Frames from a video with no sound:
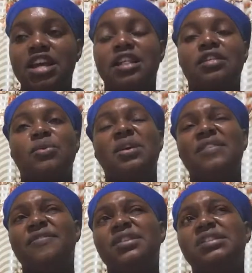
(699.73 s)
So
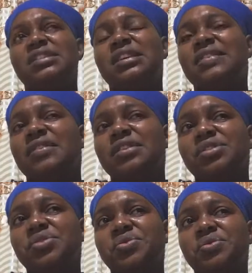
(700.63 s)
if it is even
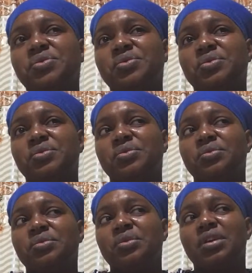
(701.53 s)
to
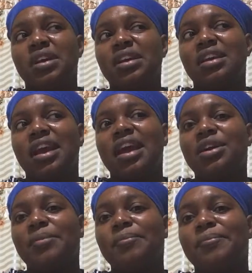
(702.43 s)
get
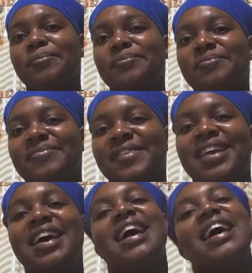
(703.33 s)
up,
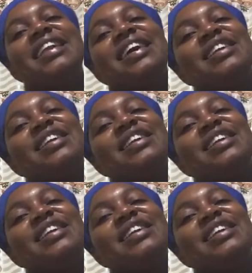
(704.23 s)
and I